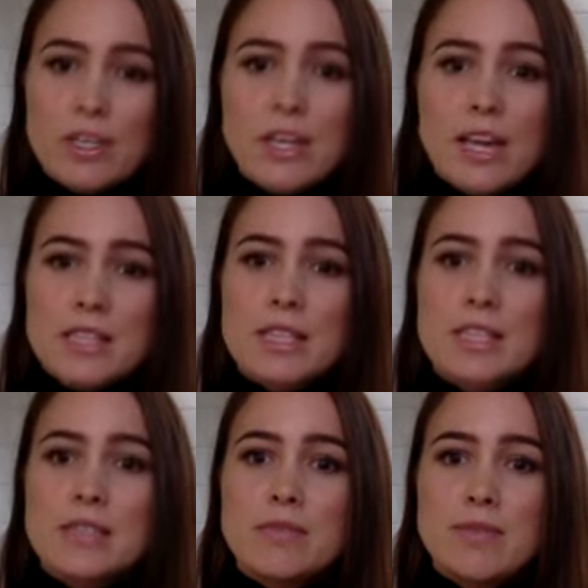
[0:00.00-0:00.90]
Yeah, so there's
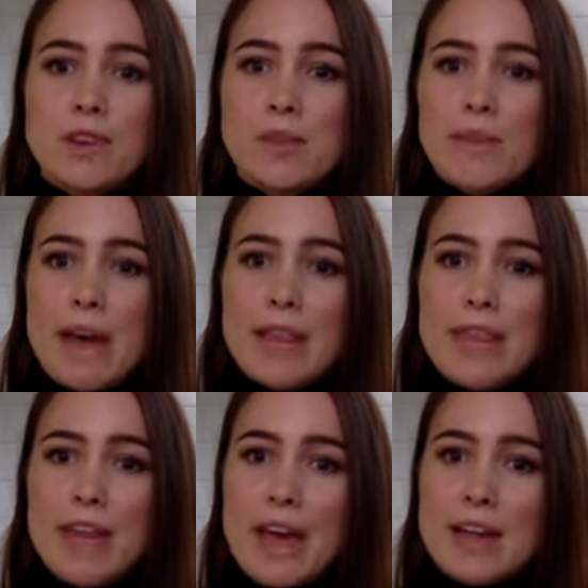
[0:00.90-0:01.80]
some fear about
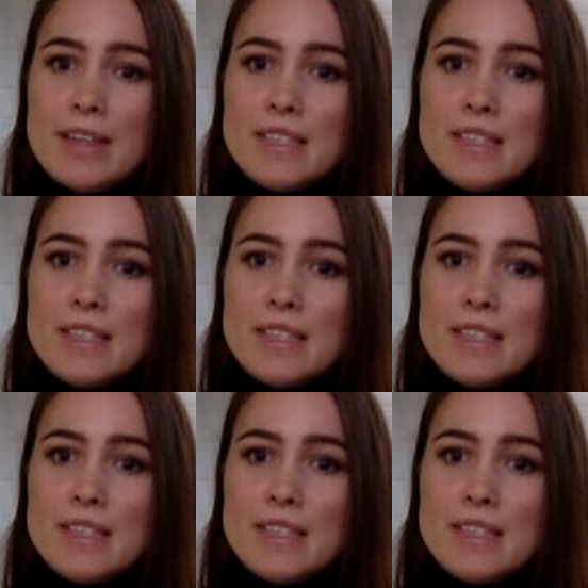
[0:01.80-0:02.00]
that.